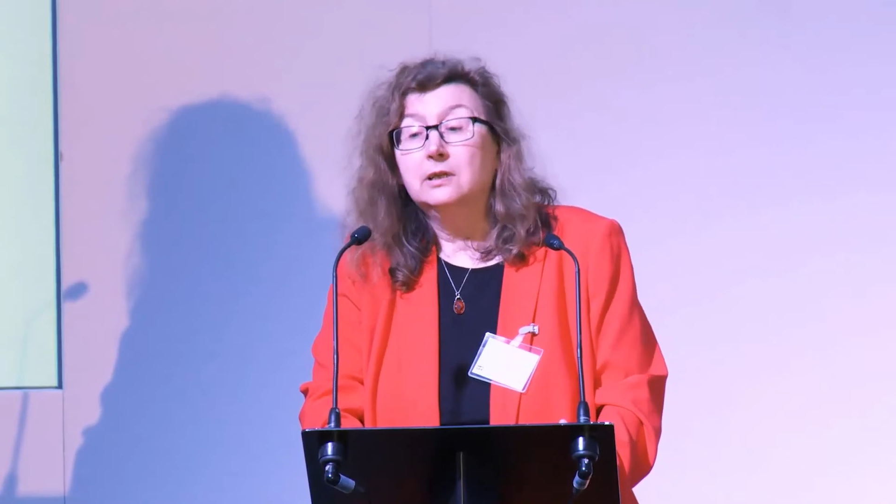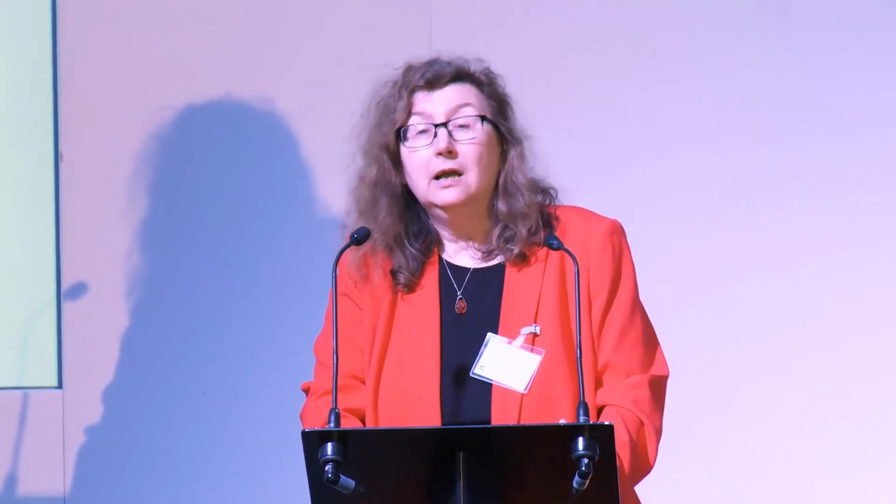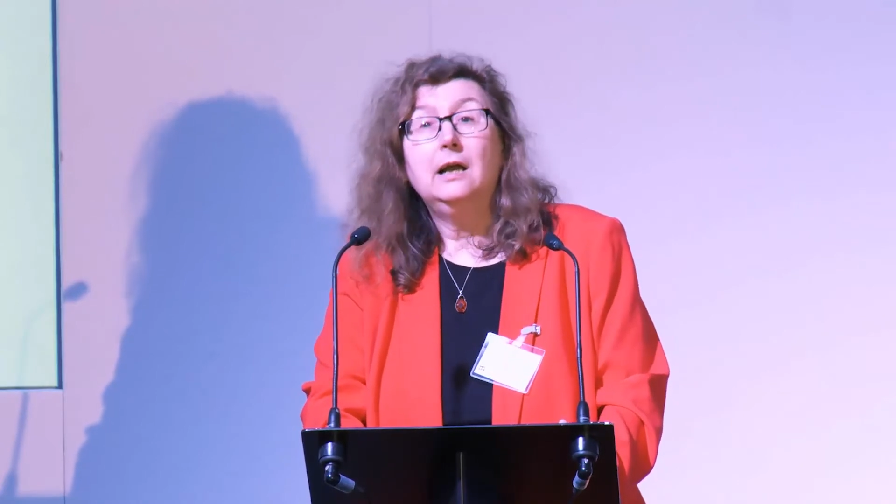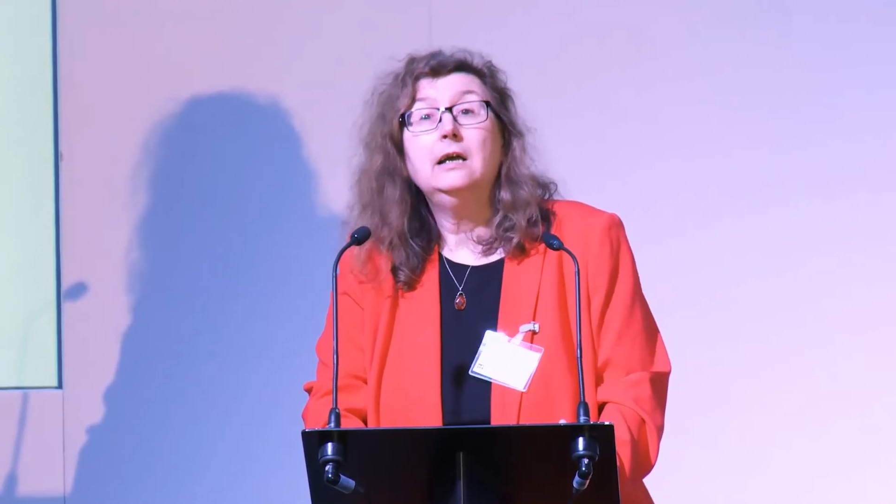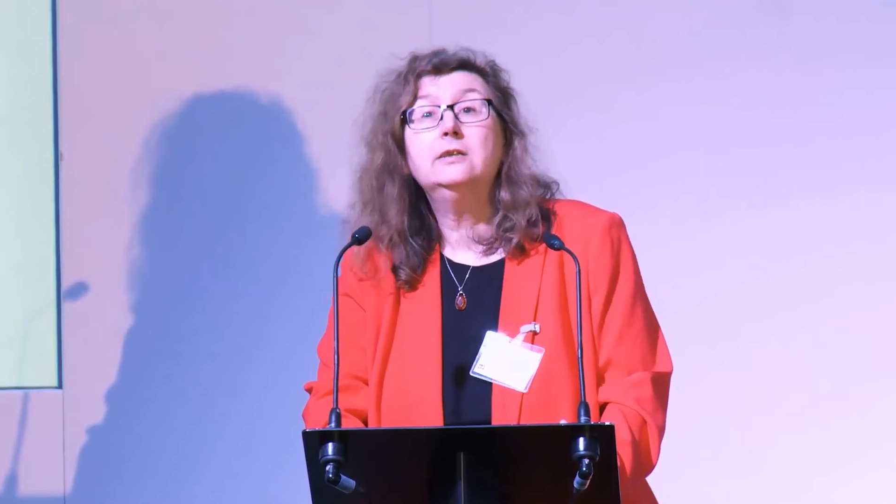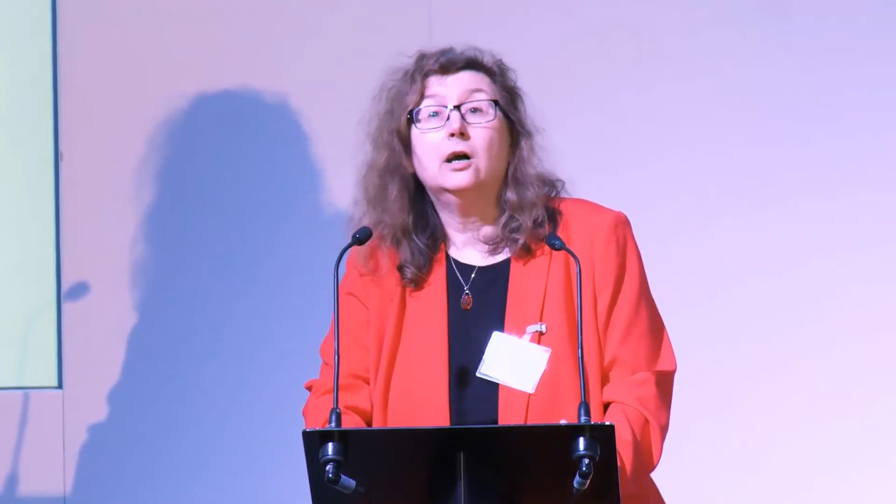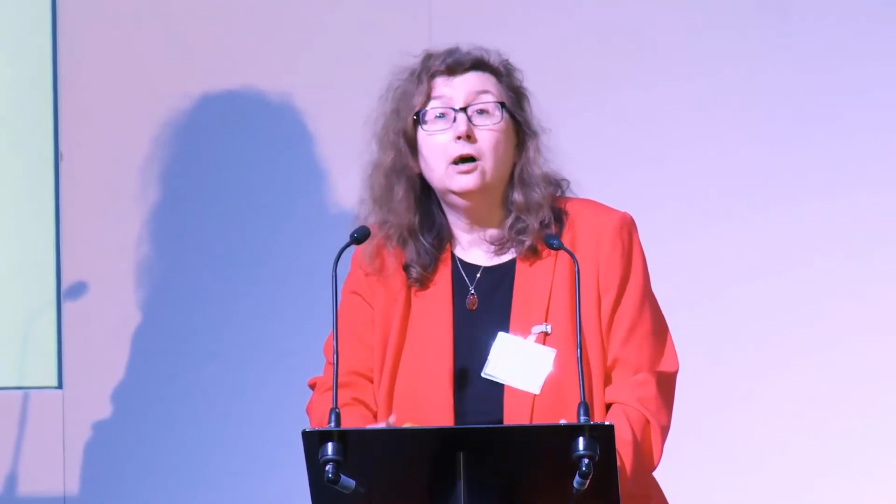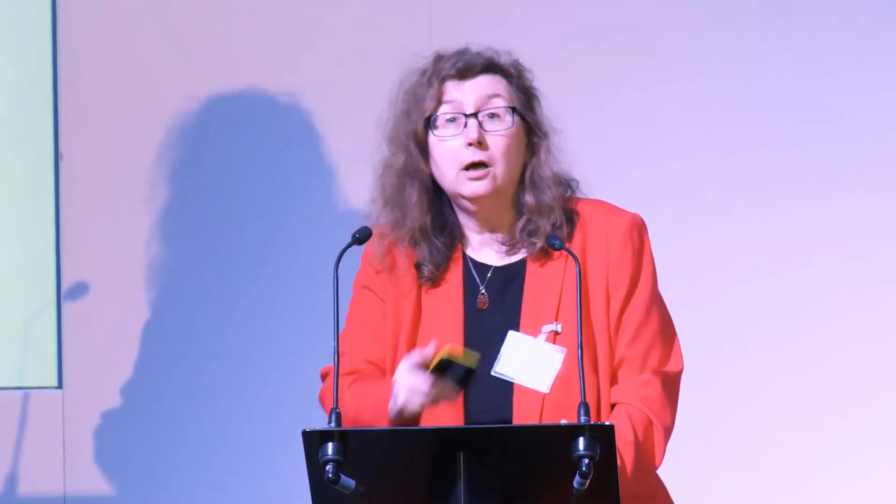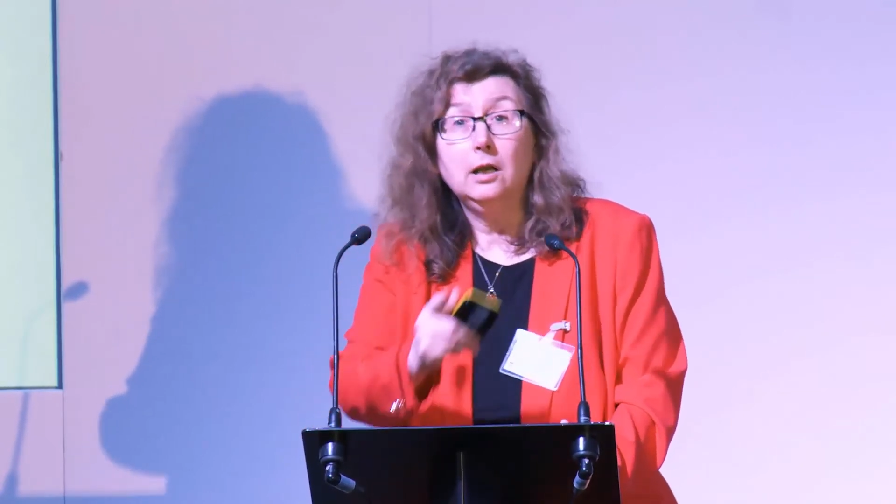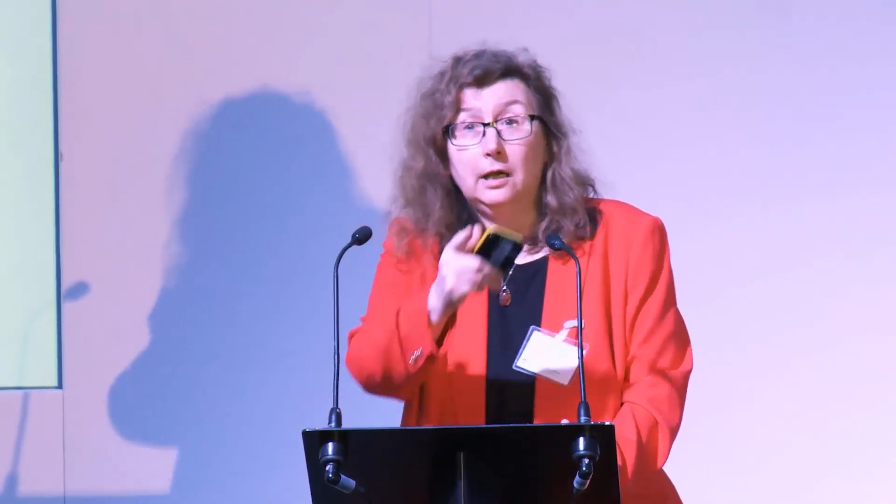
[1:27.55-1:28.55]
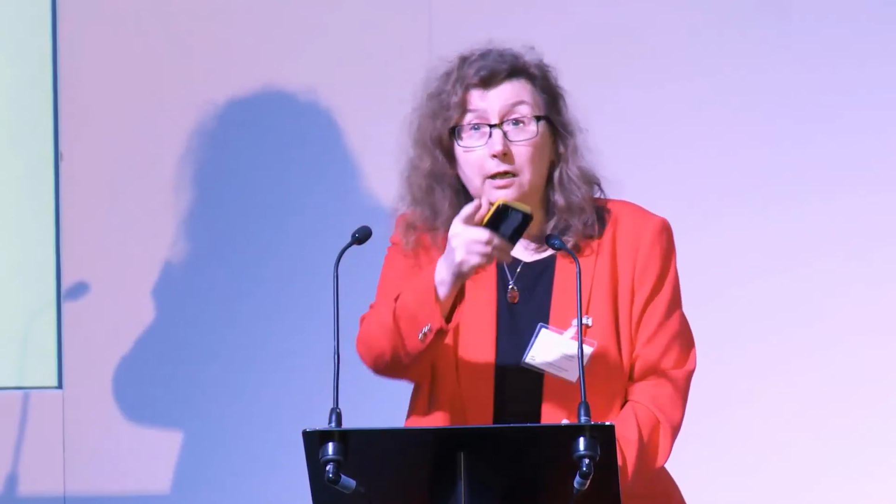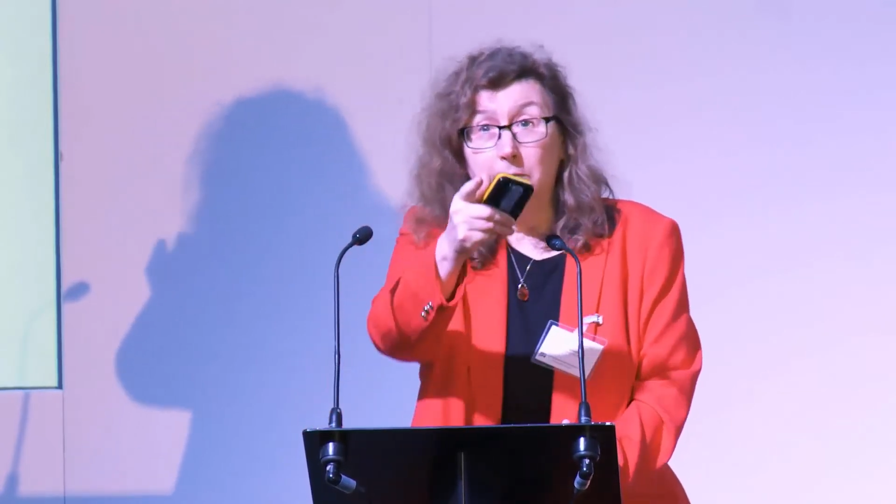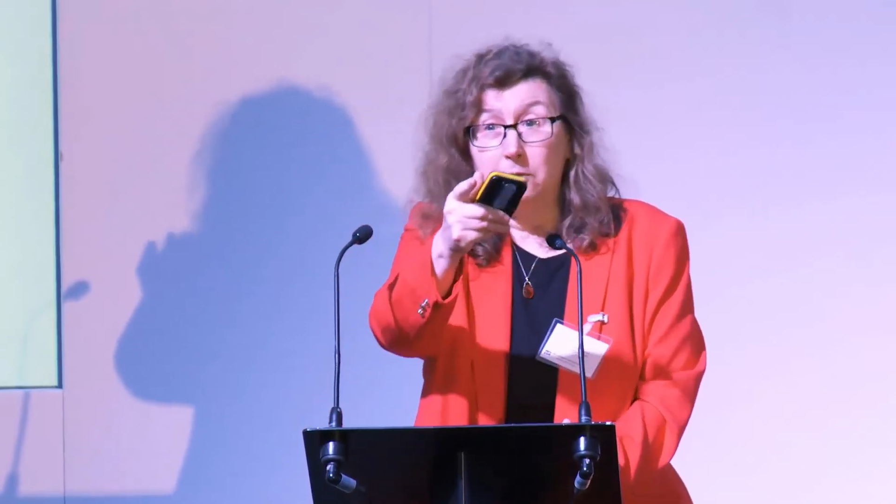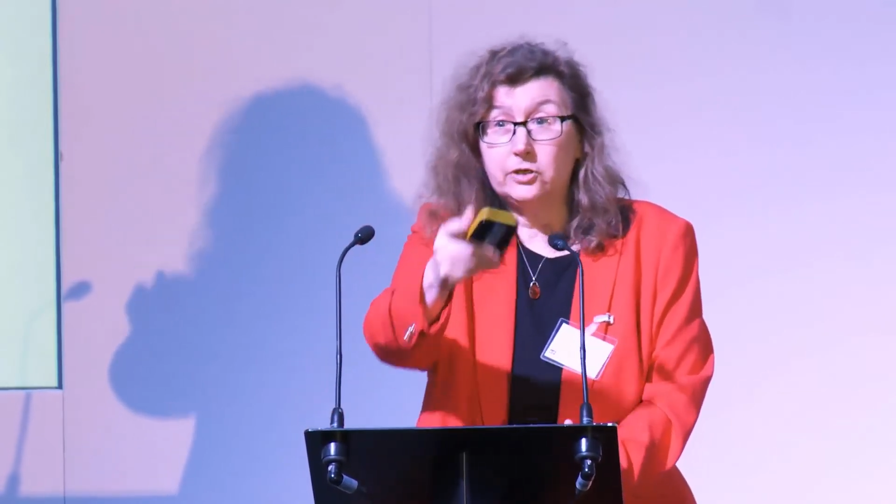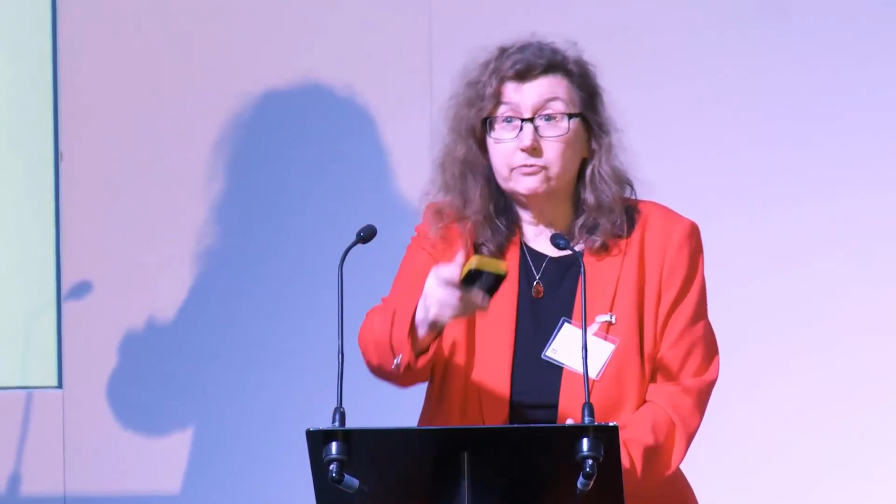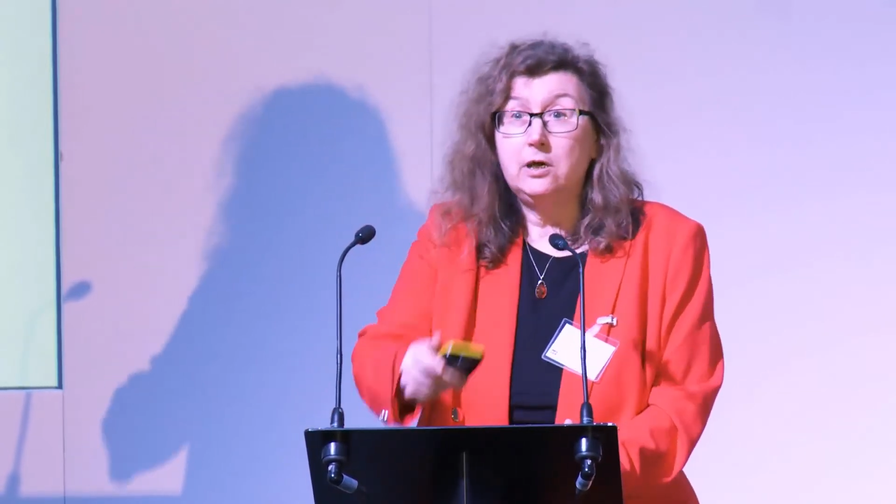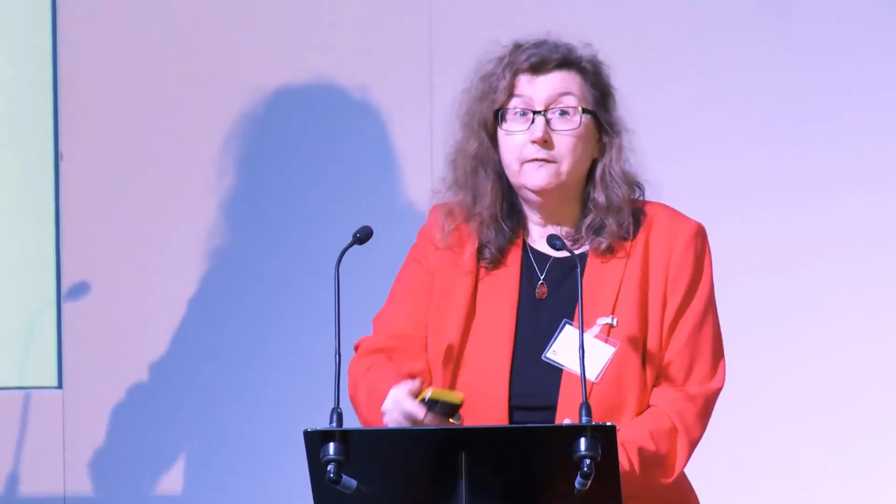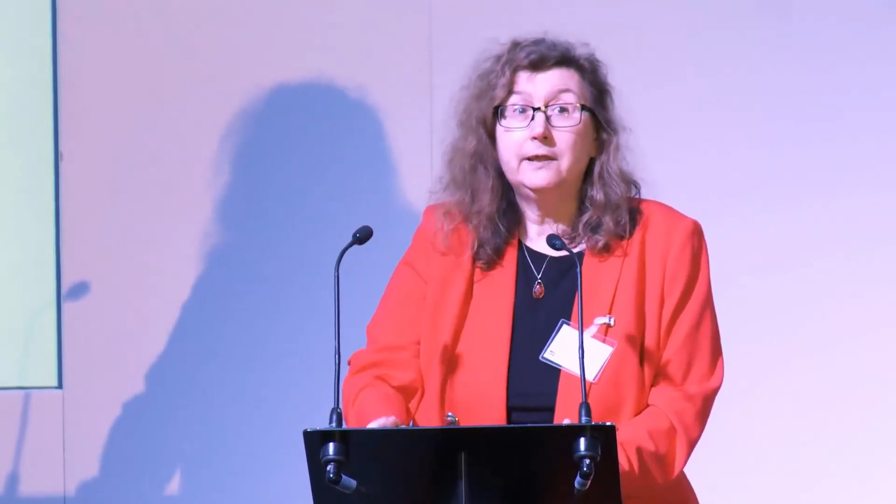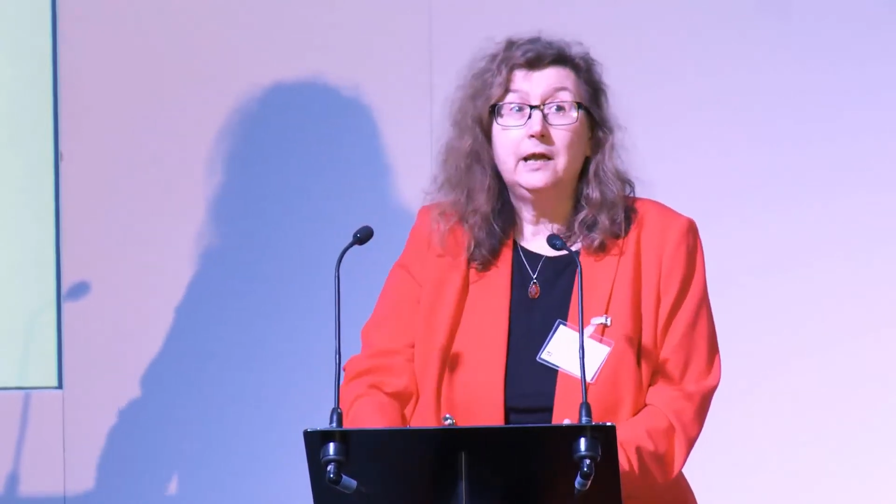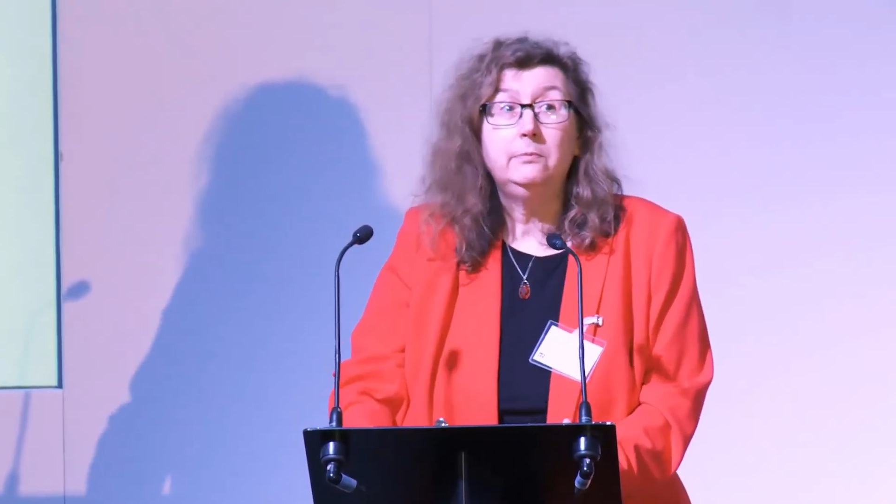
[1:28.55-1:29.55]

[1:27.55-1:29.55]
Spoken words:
and ALA, which are over there,